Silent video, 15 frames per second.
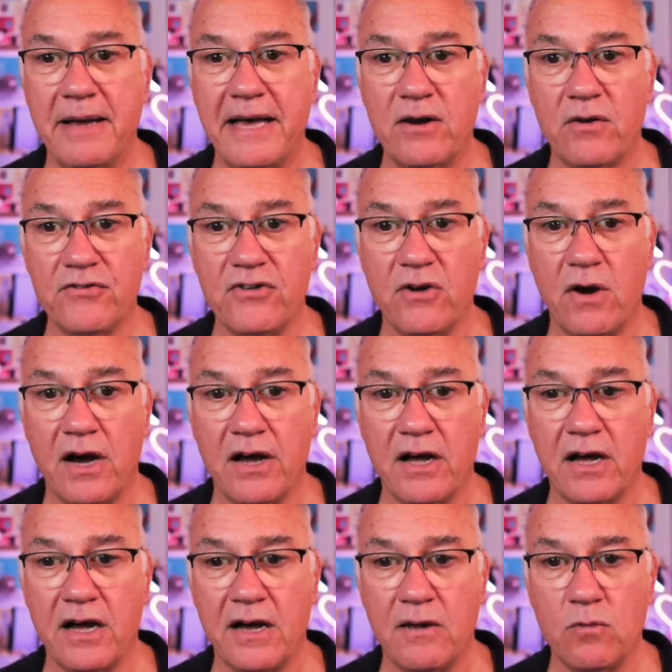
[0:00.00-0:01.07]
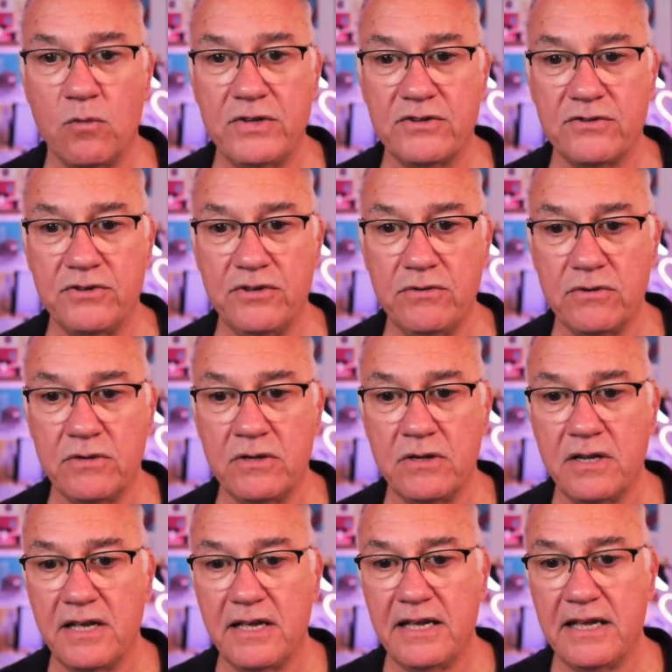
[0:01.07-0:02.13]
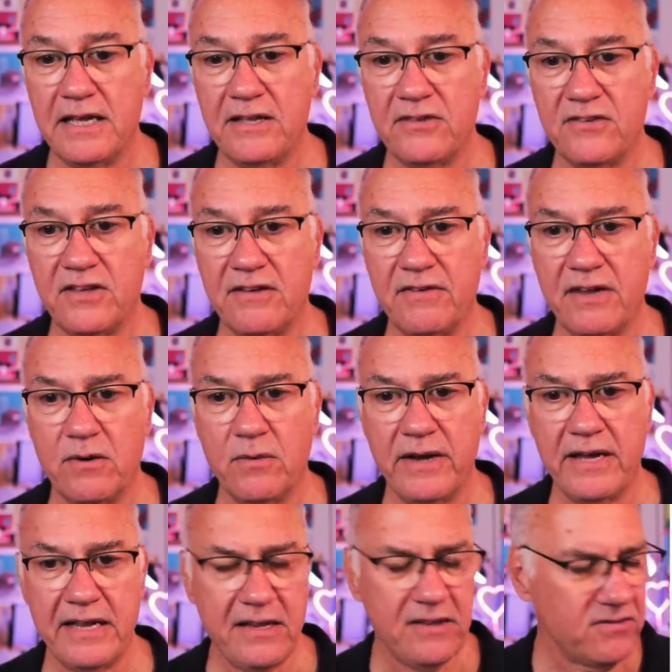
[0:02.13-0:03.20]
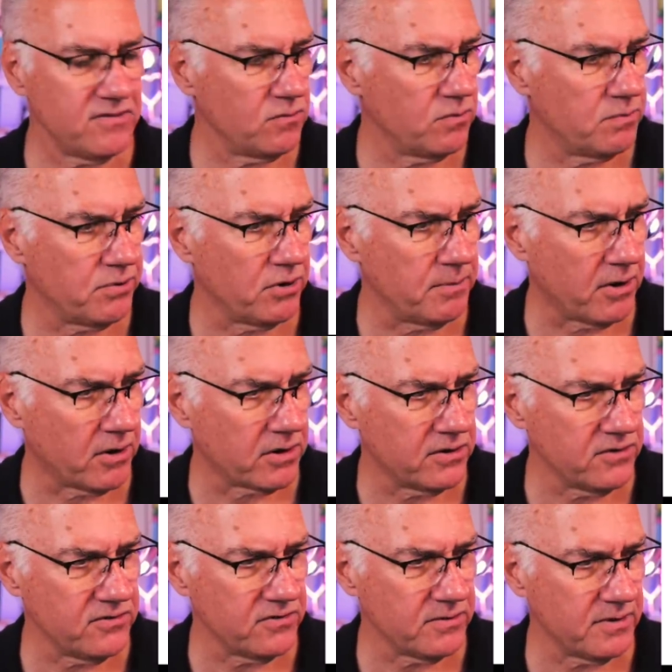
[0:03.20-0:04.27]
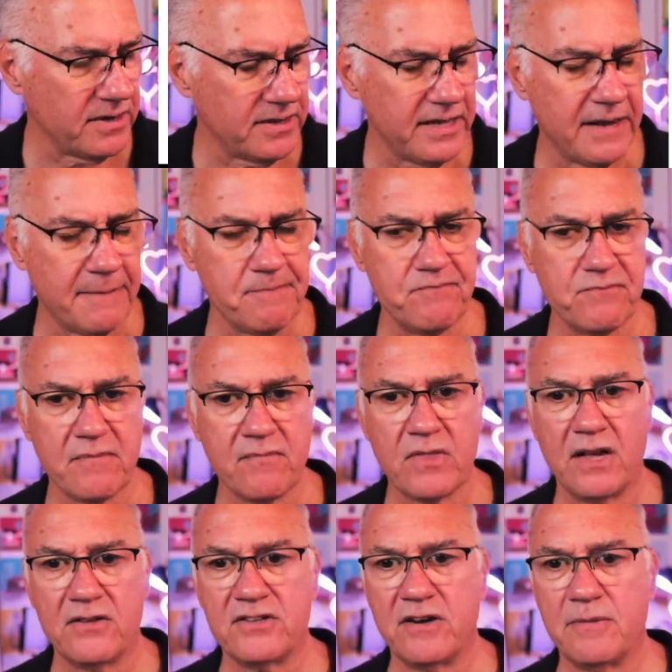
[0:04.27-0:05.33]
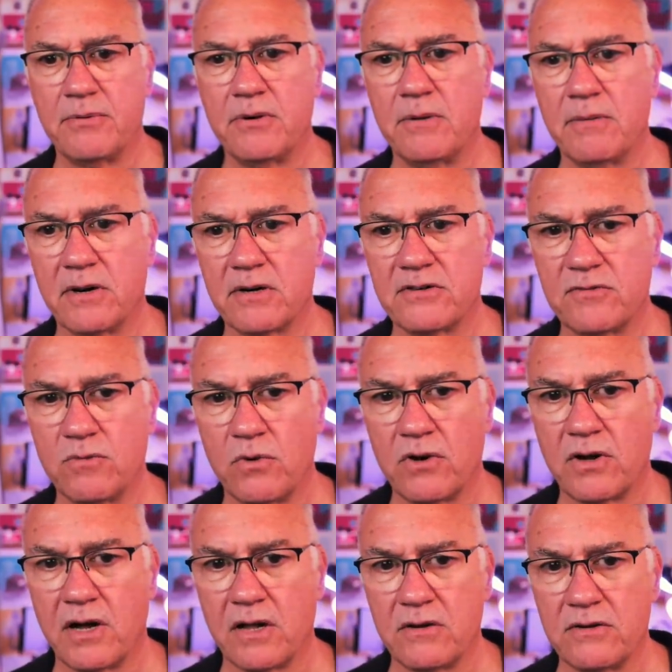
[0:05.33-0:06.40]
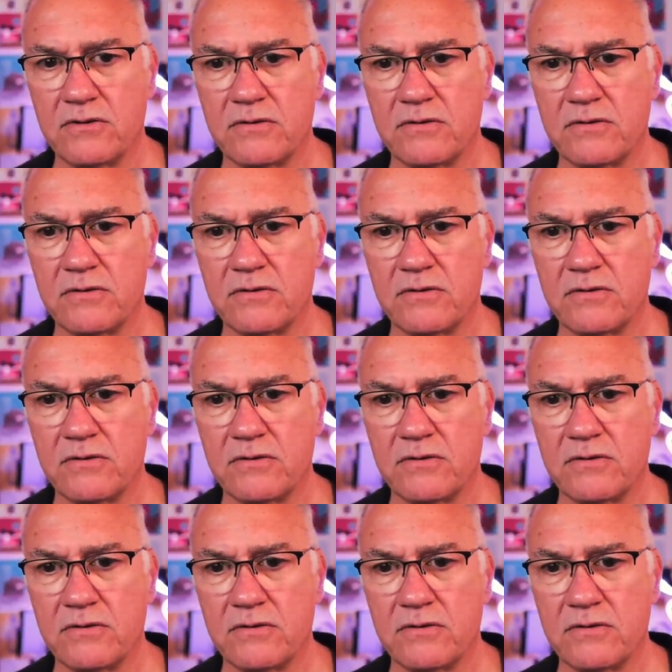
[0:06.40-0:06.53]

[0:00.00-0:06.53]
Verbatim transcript: and also, uh, Winsor Newton is giving away. It is pro markers. Yeah, uh, set yeah. of pro markers. The set coolest. of pro markers. Watercolors. Six